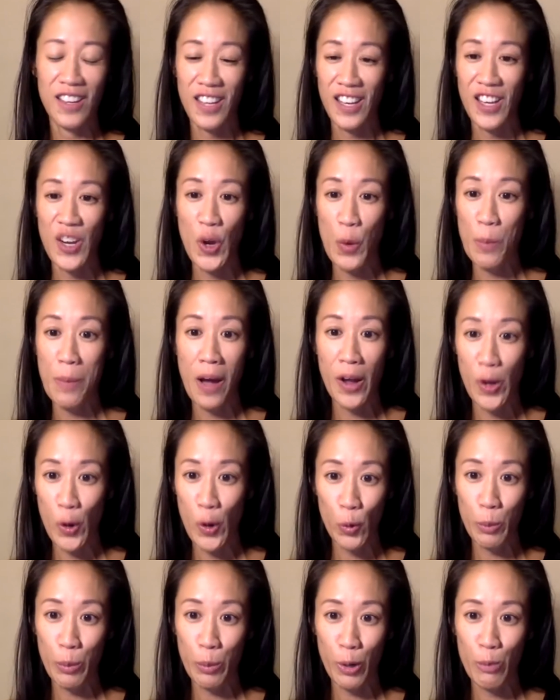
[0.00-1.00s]
you know, my
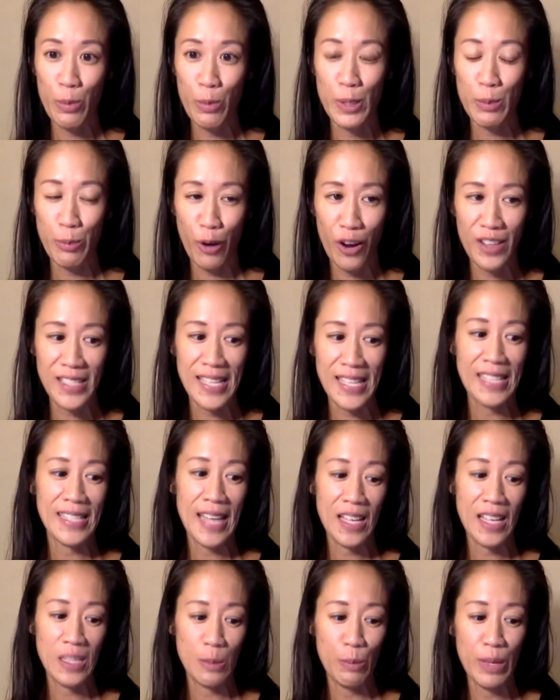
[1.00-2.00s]
own purpose process
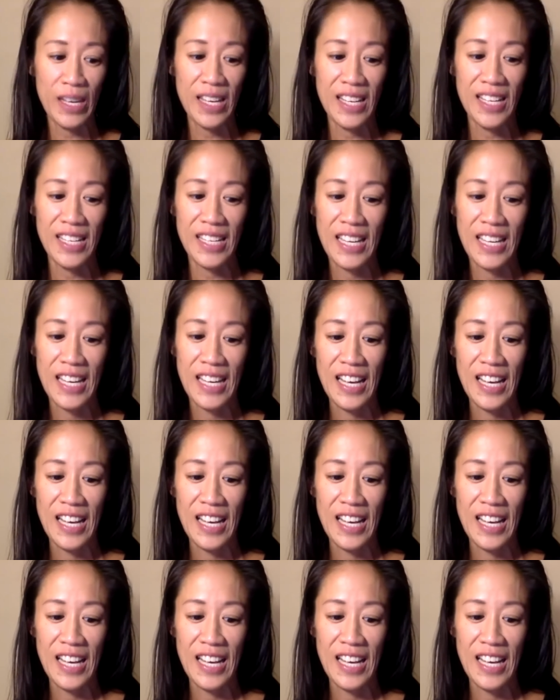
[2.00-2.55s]
has been,